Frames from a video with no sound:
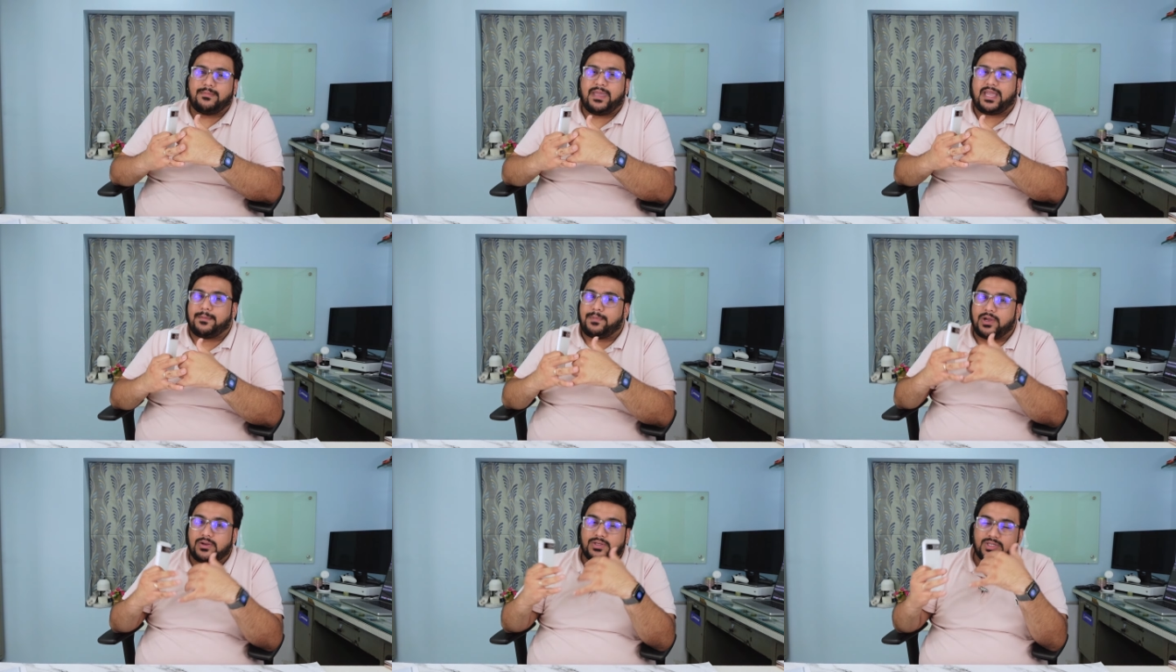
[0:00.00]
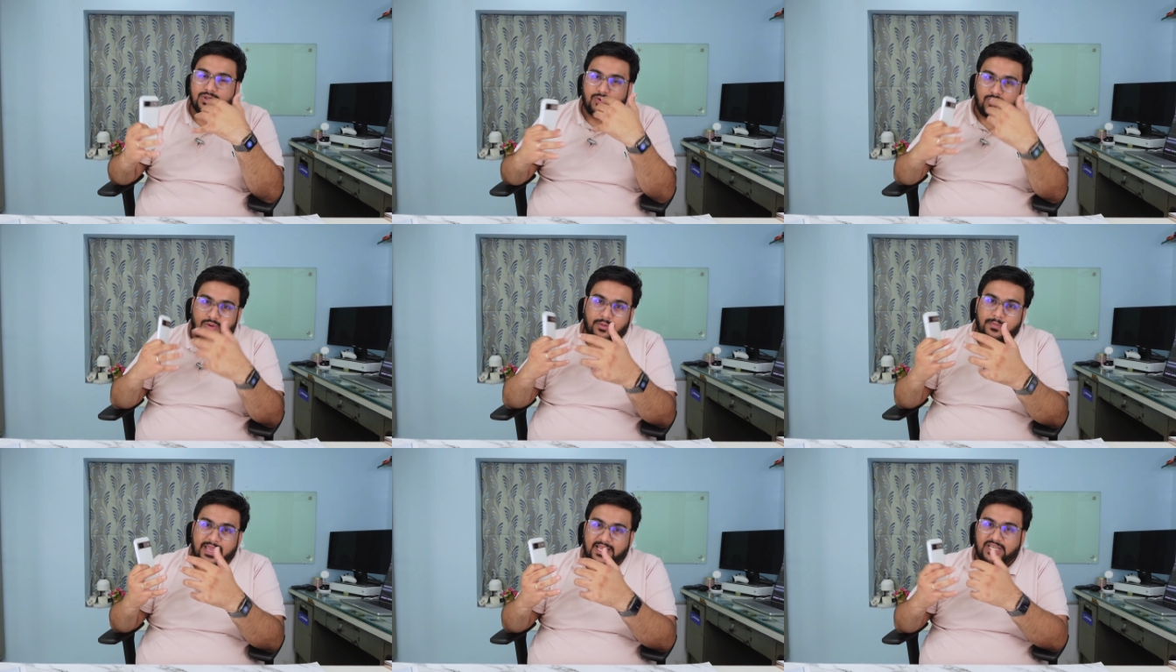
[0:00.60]
to make a post
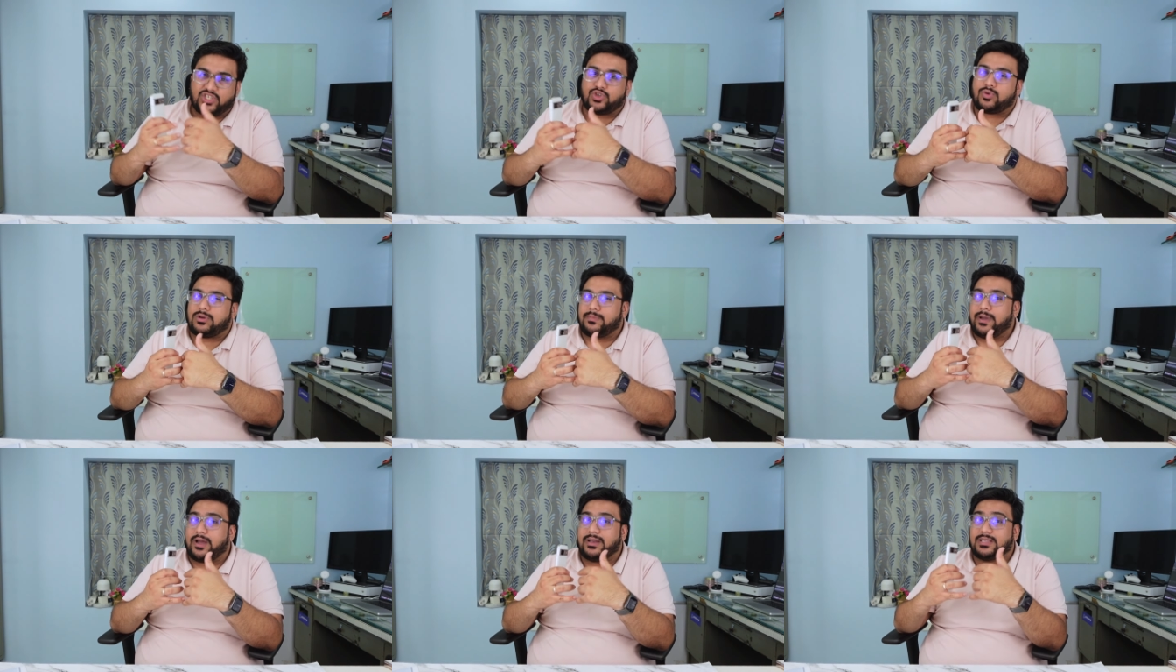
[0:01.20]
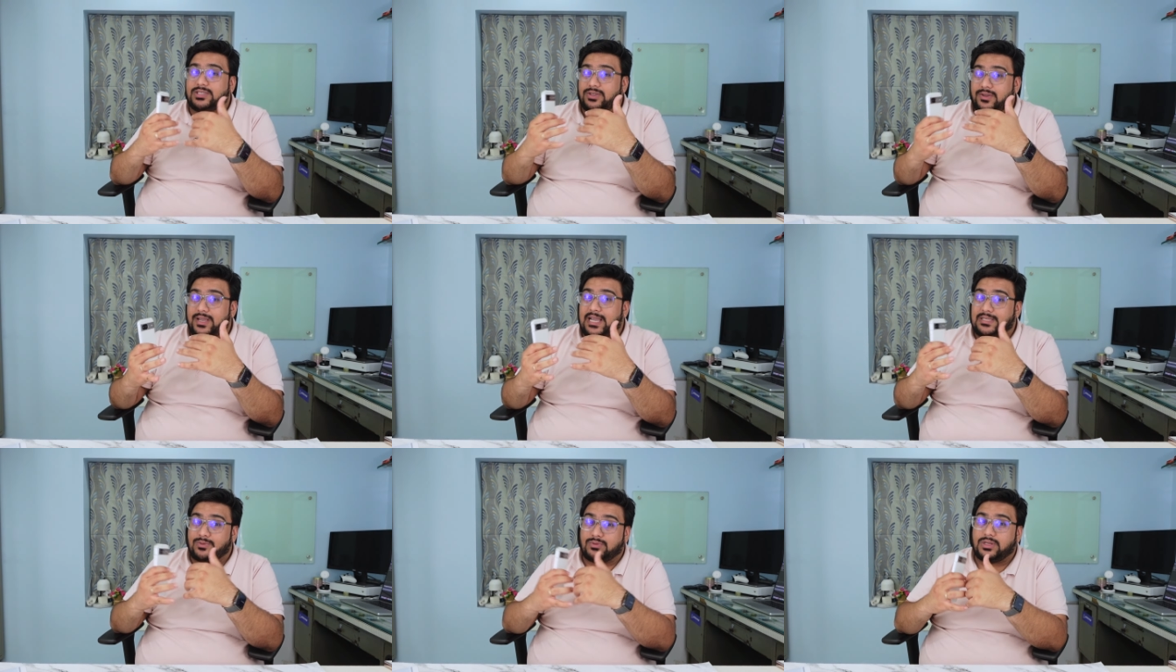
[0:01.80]
or make a short about it so you
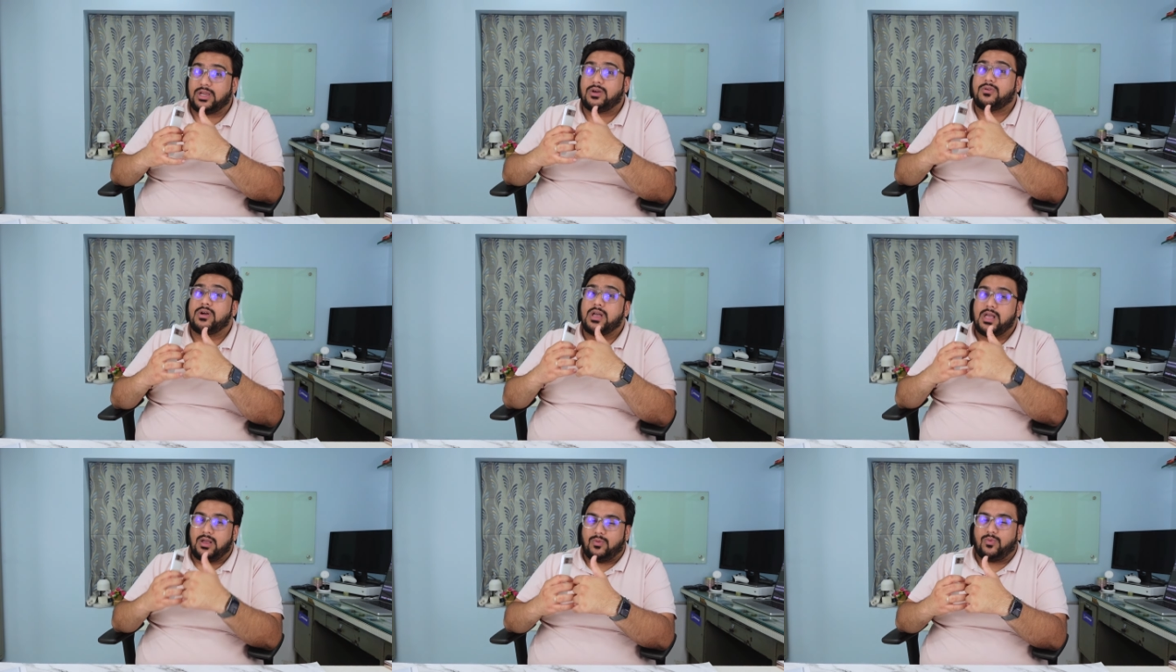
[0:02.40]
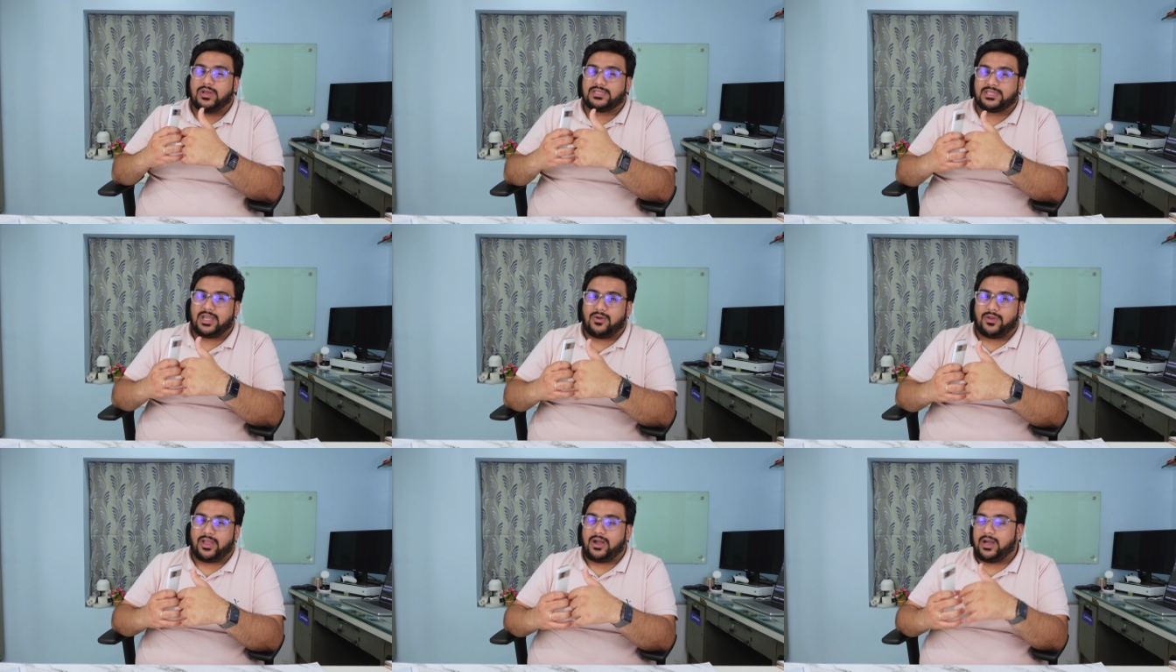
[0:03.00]
guys will know what's
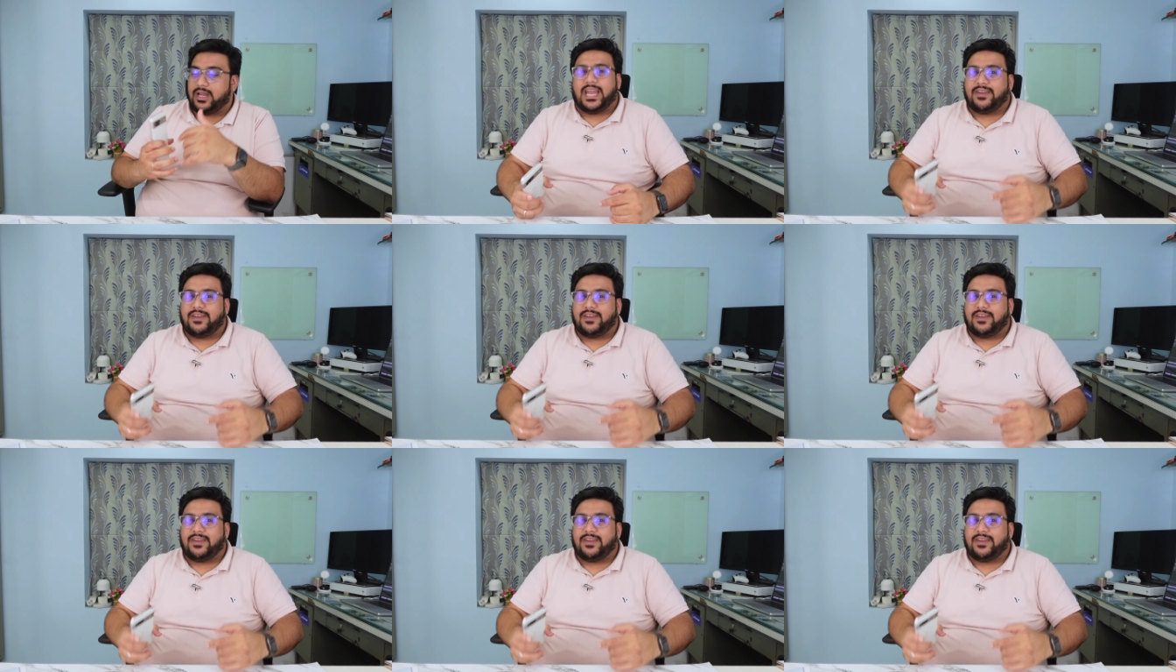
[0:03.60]
going on.